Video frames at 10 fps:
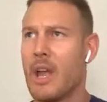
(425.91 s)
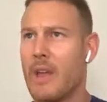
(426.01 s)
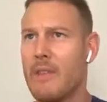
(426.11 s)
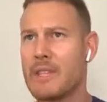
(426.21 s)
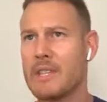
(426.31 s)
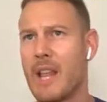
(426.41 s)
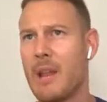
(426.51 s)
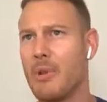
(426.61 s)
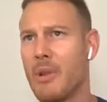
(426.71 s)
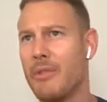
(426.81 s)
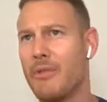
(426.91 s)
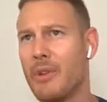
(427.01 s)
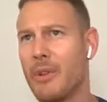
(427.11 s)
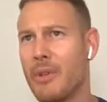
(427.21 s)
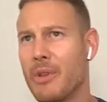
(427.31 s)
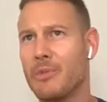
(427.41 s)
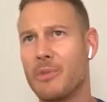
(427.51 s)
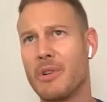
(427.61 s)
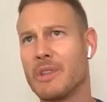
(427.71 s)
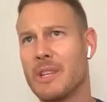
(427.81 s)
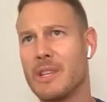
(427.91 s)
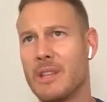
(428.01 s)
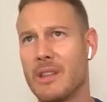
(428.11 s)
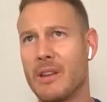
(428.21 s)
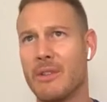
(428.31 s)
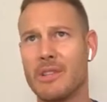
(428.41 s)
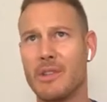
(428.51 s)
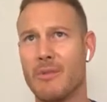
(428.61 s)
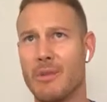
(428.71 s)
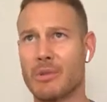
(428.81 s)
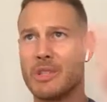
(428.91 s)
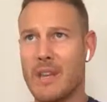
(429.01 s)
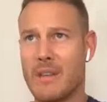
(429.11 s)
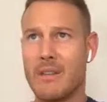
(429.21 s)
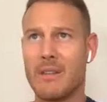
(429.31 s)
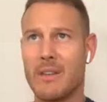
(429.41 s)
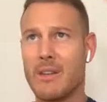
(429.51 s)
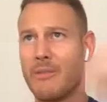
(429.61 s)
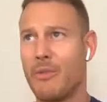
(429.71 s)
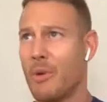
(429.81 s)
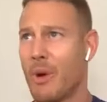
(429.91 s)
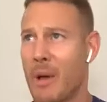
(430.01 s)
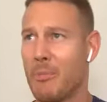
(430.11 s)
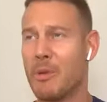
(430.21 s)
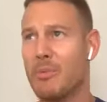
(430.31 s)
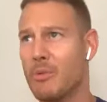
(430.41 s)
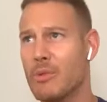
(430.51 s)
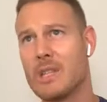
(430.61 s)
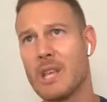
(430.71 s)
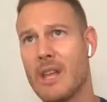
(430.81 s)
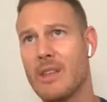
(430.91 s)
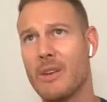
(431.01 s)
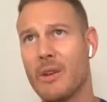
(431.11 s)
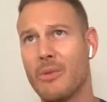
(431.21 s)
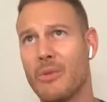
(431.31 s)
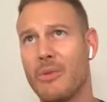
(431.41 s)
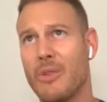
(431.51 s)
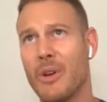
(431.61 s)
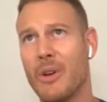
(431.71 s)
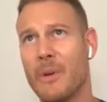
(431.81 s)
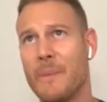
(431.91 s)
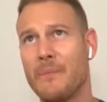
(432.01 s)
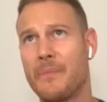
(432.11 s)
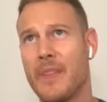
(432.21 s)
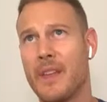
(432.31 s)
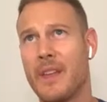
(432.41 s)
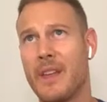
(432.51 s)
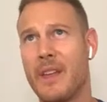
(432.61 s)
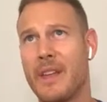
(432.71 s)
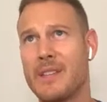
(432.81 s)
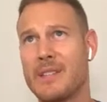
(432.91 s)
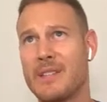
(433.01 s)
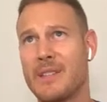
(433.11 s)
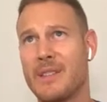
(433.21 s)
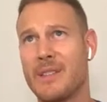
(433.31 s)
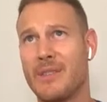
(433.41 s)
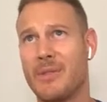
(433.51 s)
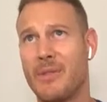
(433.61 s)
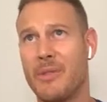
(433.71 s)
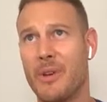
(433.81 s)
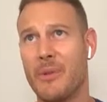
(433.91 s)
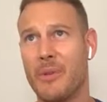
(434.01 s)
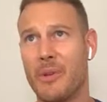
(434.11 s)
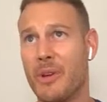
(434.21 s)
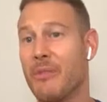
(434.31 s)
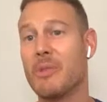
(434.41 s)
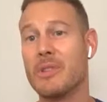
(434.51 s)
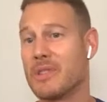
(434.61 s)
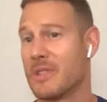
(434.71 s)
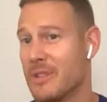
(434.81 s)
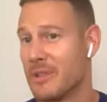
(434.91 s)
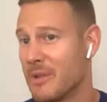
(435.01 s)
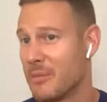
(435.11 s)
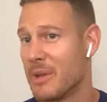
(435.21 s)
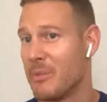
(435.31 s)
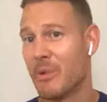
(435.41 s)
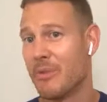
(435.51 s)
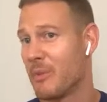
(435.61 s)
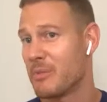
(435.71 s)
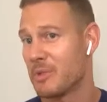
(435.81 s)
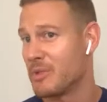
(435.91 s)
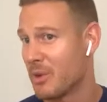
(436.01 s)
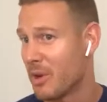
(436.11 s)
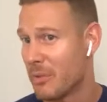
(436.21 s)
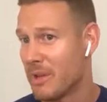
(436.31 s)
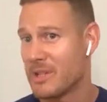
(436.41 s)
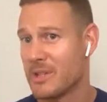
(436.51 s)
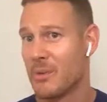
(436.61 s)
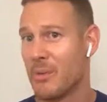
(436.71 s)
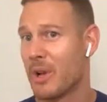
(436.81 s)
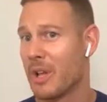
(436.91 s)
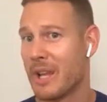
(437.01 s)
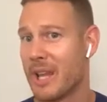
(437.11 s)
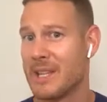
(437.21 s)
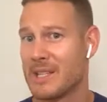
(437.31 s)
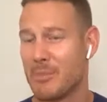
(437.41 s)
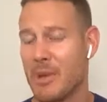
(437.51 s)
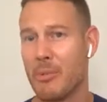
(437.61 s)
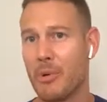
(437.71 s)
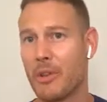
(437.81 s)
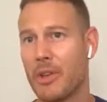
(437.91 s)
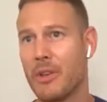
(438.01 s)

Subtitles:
And there's this element of, you know, the conspiracy theorists, you know, the real tin foil hat people would say, you know, that it's the governments and the people, the pharmaceutical companies, you know, working against the people.